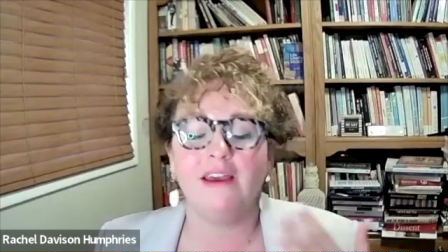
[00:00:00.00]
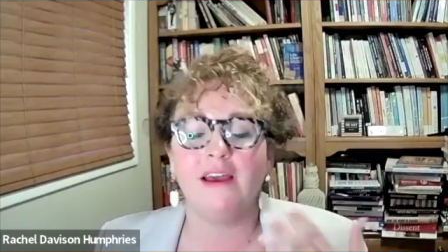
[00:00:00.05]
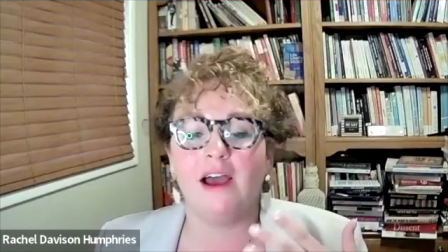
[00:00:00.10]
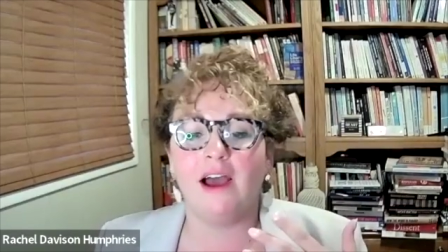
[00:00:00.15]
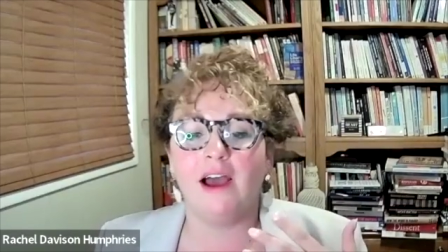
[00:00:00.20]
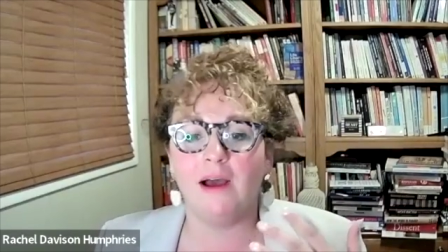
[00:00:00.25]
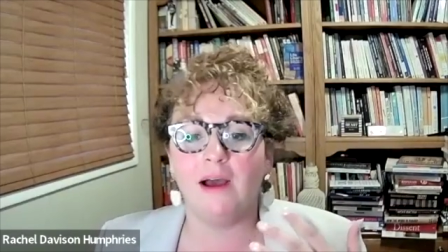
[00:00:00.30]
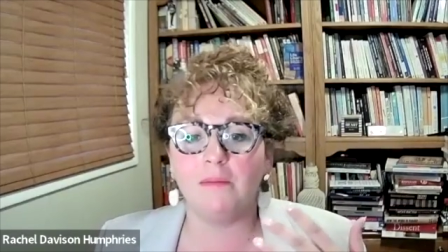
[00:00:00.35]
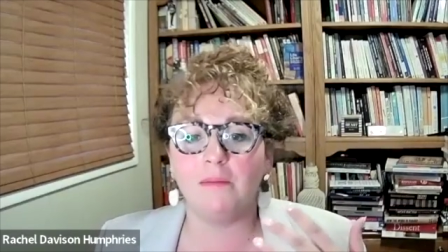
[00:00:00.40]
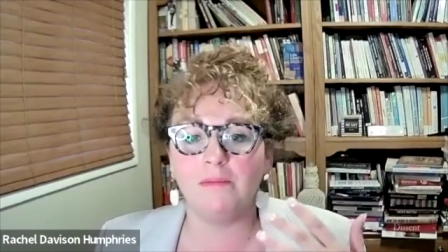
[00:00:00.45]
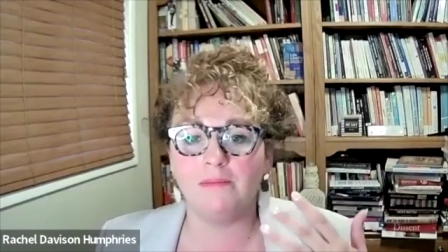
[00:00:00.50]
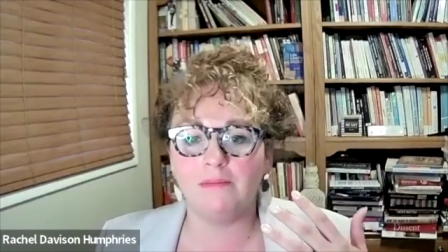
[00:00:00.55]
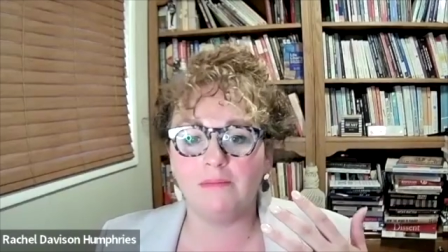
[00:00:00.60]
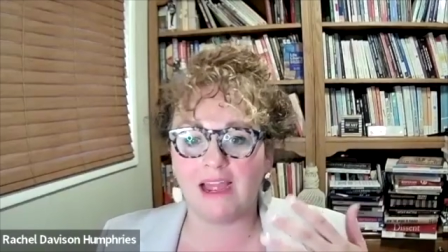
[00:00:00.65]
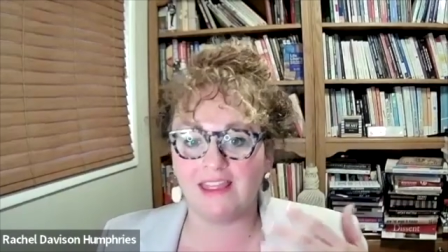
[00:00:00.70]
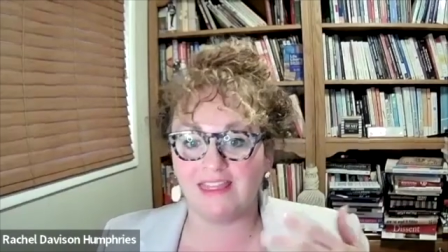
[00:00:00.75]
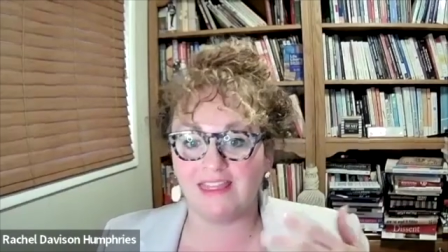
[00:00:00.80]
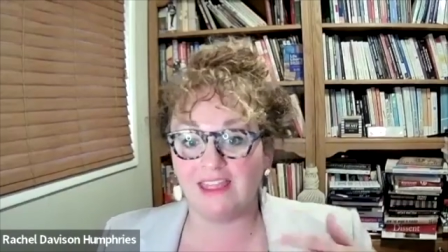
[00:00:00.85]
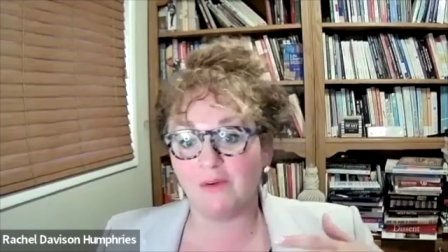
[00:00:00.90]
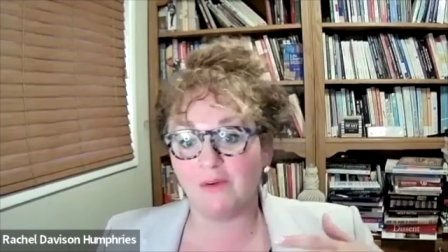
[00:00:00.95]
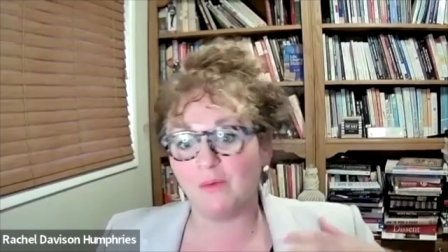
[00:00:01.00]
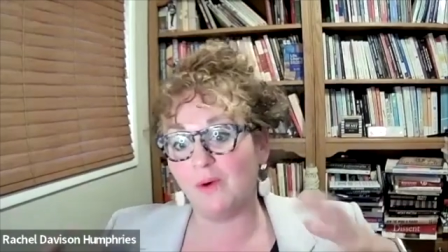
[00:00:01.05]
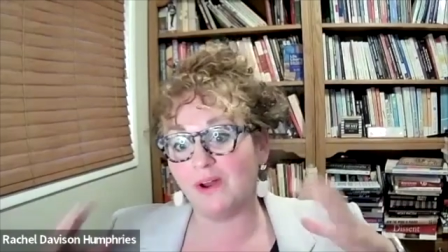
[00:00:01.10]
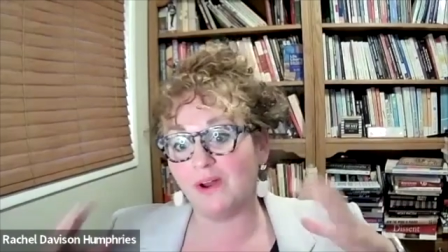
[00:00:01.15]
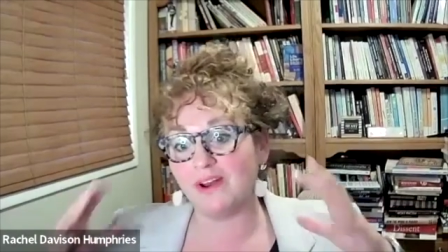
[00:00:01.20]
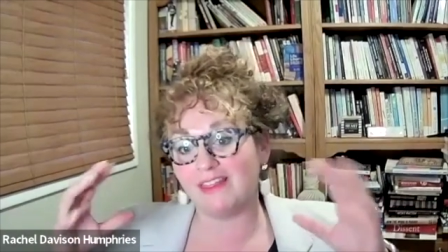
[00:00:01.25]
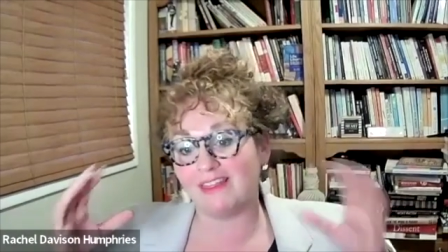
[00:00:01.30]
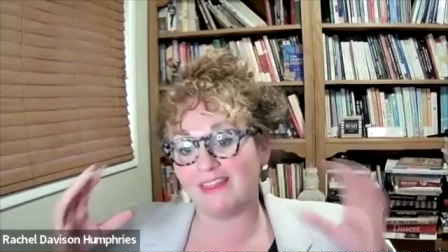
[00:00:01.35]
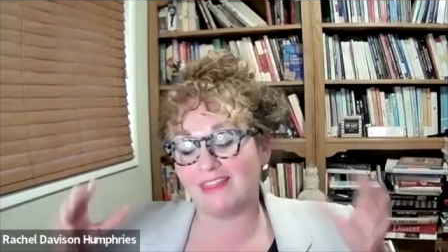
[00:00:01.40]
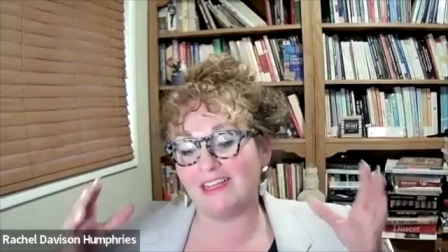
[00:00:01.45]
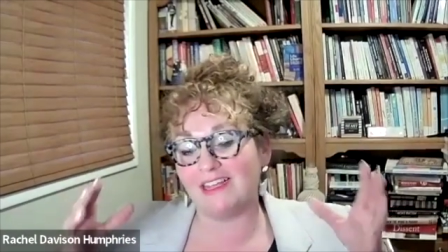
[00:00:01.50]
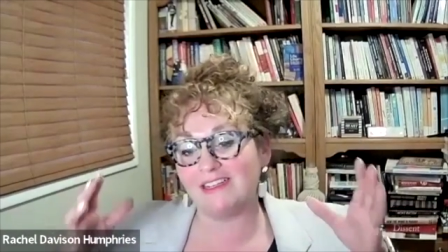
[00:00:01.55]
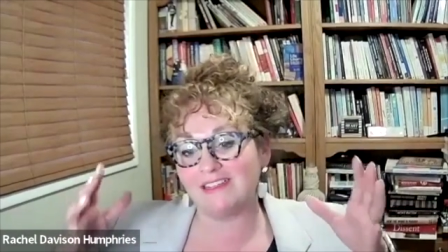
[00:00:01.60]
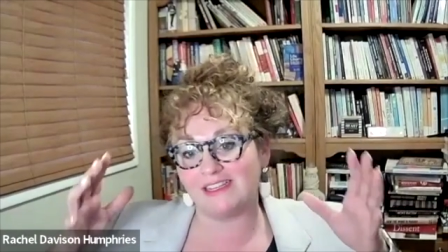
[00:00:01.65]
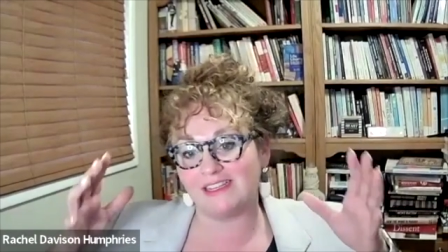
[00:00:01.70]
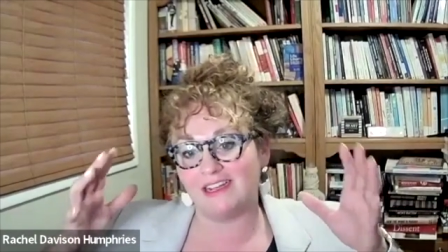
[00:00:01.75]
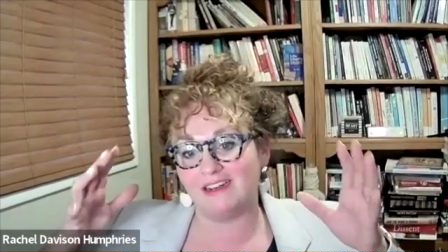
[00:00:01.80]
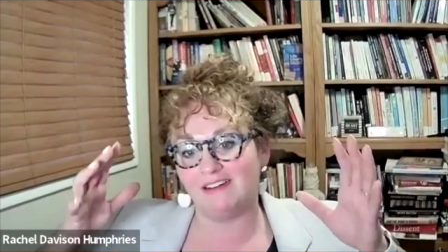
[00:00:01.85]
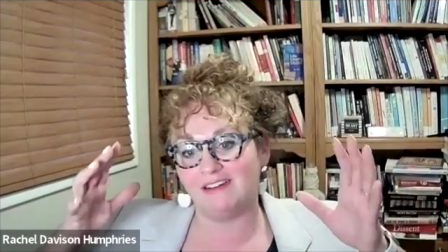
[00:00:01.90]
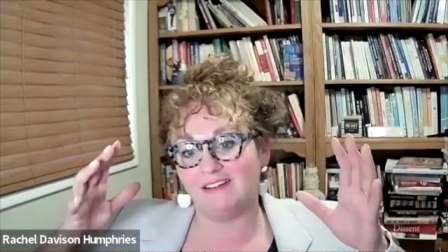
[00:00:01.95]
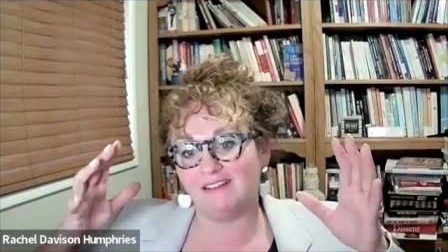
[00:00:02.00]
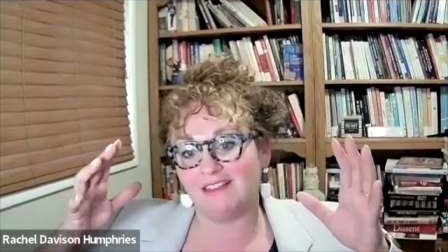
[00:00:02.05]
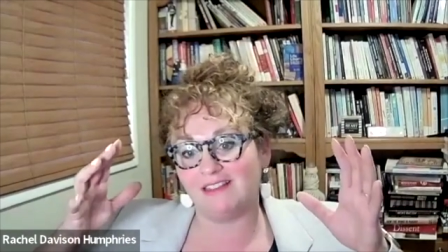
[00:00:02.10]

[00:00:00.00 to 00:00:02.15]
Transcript: I think one of the things that